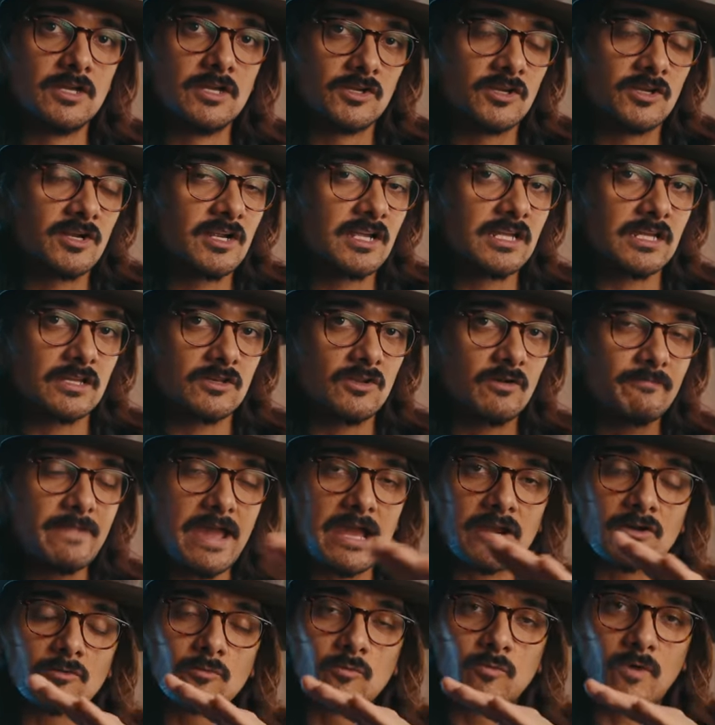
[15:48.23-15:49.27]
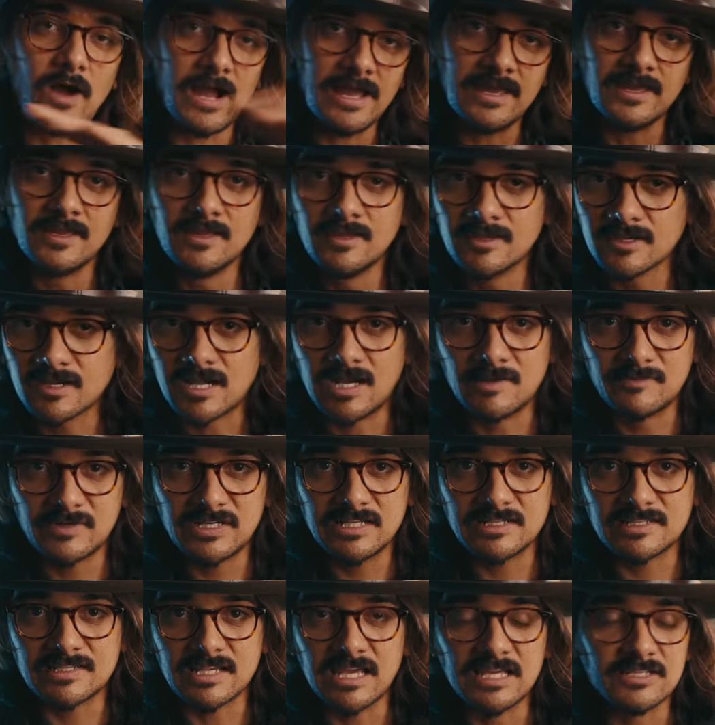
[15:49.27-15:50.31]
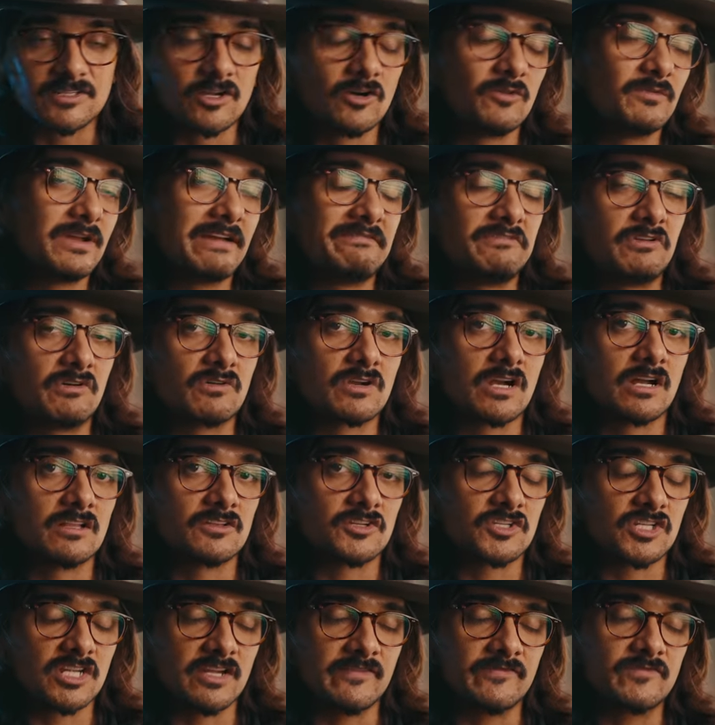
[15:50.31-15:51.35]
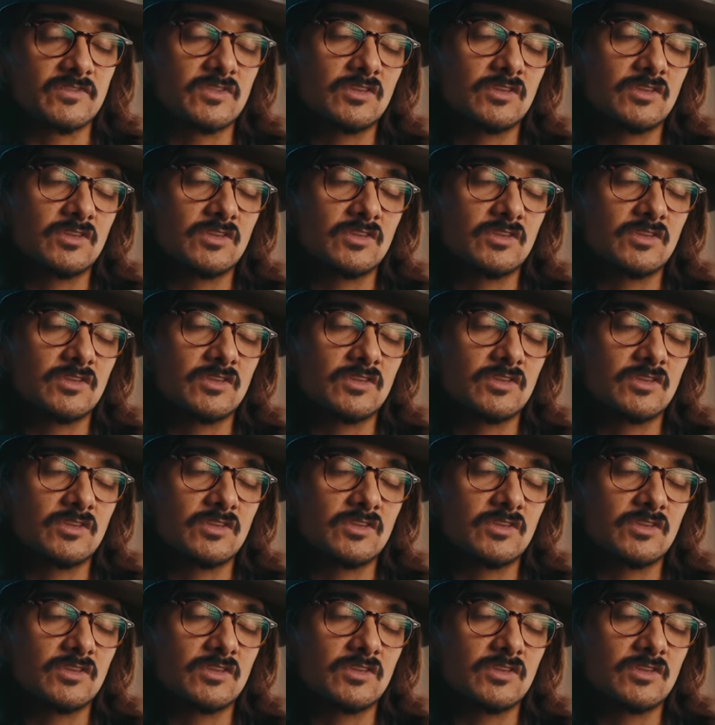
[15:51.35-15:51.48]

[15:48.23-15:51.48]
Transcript: You're gonna, no matter what, company says, oh, we have no color shift.